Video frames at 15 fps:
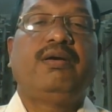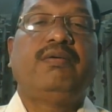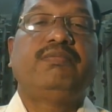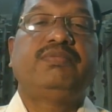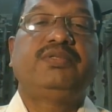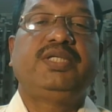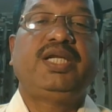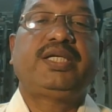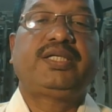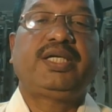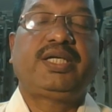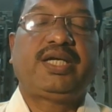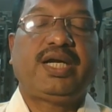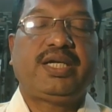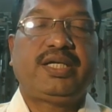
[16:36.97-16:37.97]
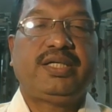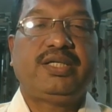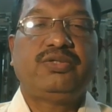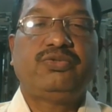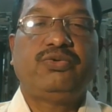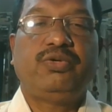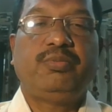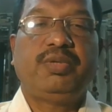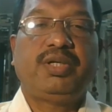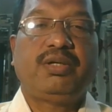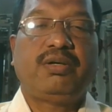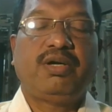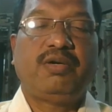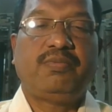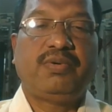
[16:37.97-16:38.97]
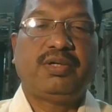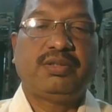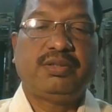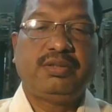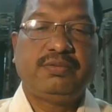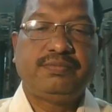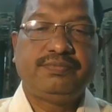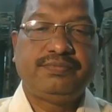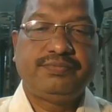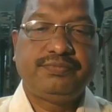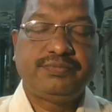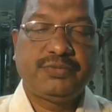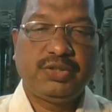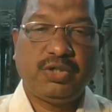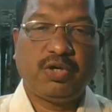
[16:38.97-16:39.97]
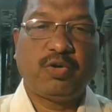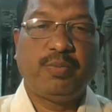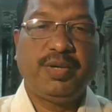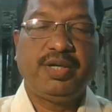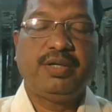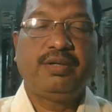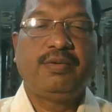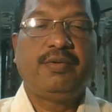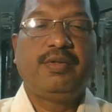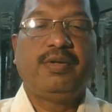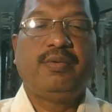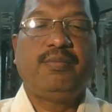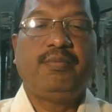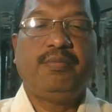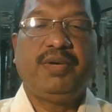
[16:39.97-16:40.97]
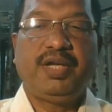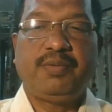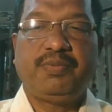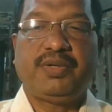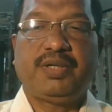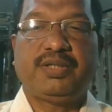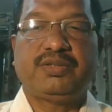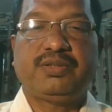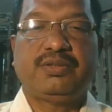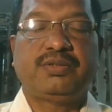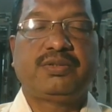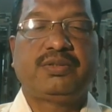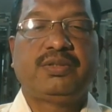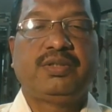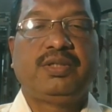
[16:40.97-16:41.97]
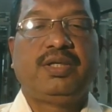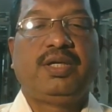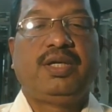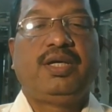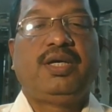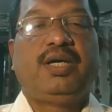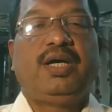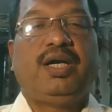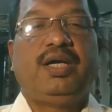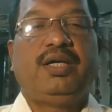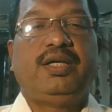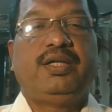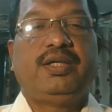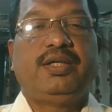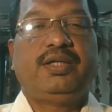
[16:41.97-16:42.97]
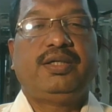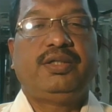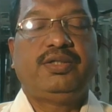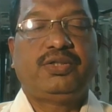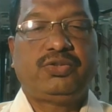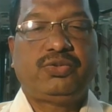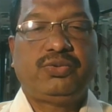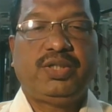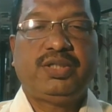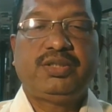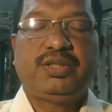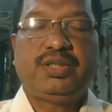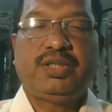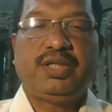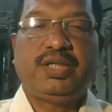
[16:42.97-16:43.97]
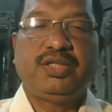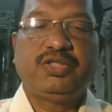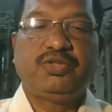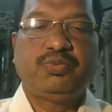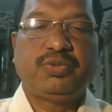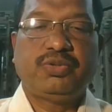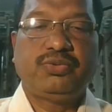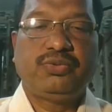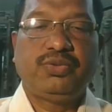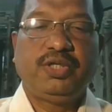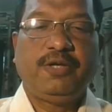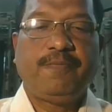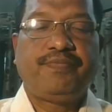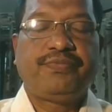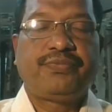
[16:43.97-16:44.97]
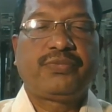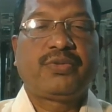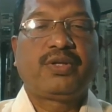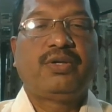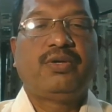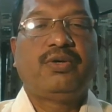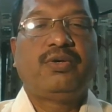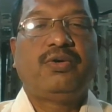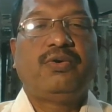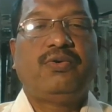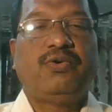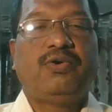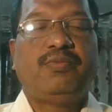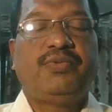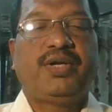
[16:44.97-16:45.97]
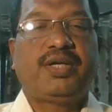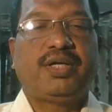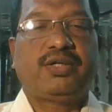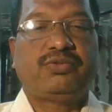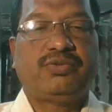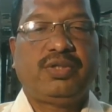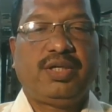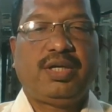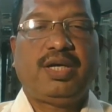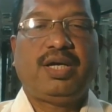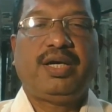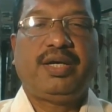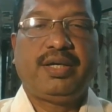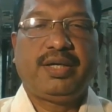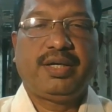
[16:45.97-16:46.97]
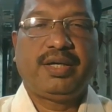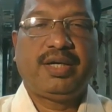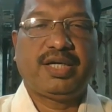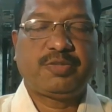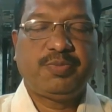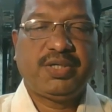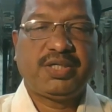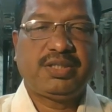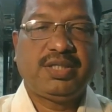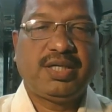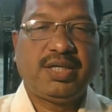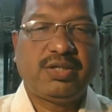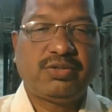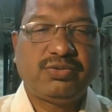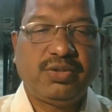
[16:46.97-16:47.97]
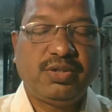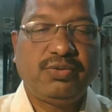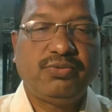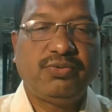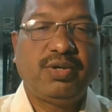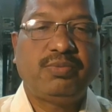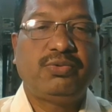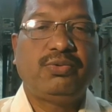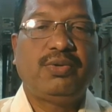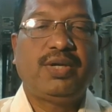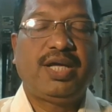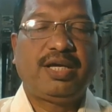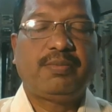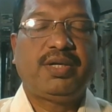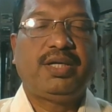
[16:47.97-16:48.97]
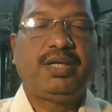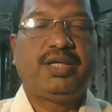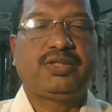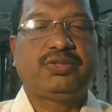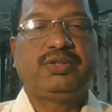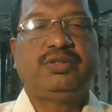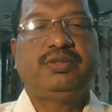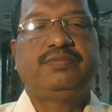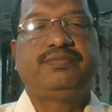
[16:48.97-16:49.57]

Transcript: selected candidates will be called for the document verifications. And dear students, it is for today. Hope that I expect that actually you have to like my lecture,